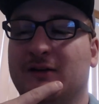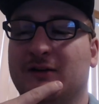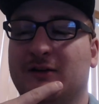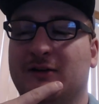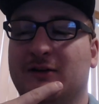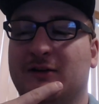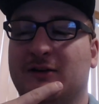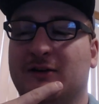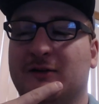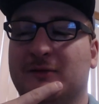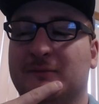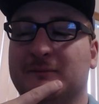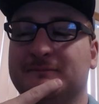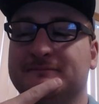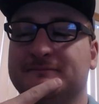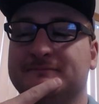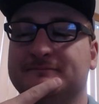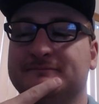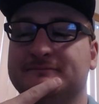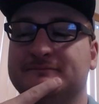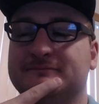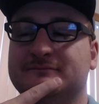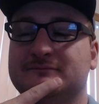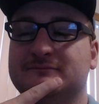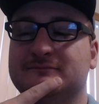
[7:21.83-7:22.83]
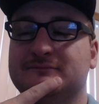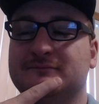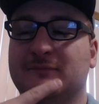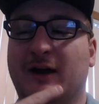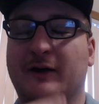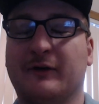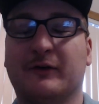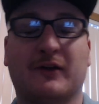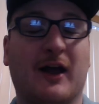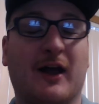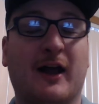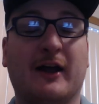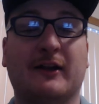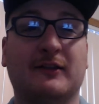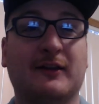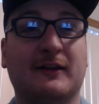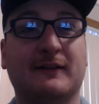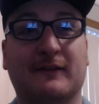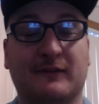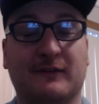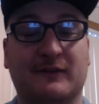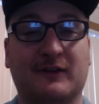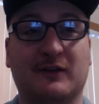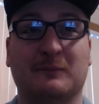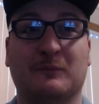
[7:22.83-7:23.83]
um, I would, I'd like
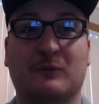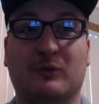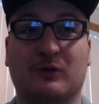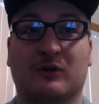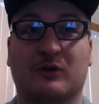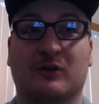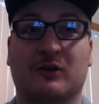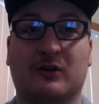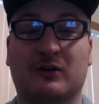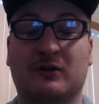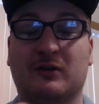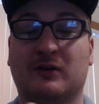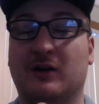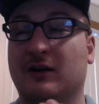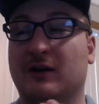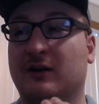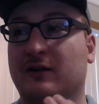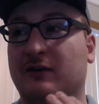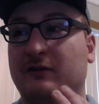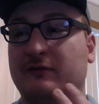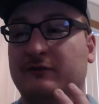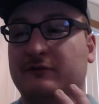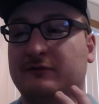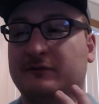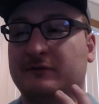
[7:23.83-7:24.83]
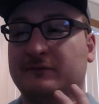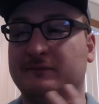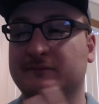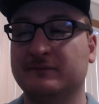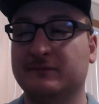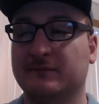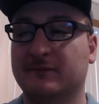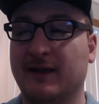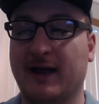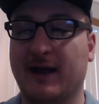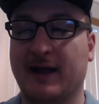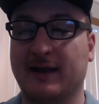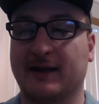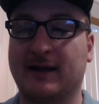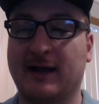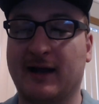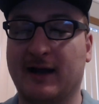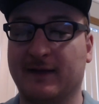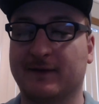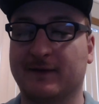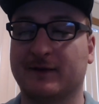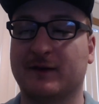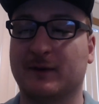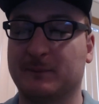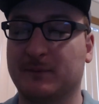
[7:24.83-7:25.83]
to see more of that
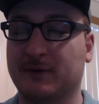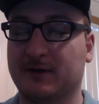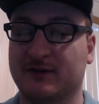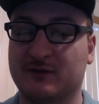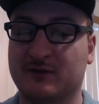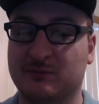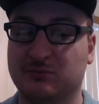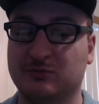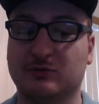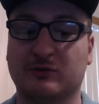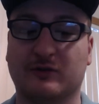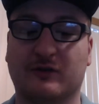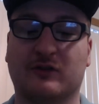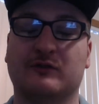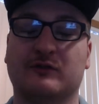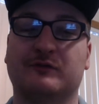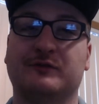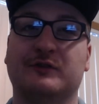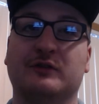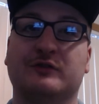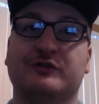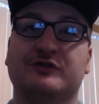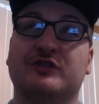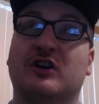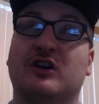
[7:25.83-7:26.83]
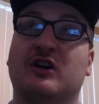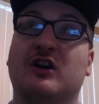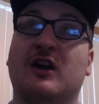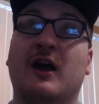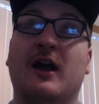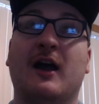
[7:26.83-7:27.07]
concept explored in the future.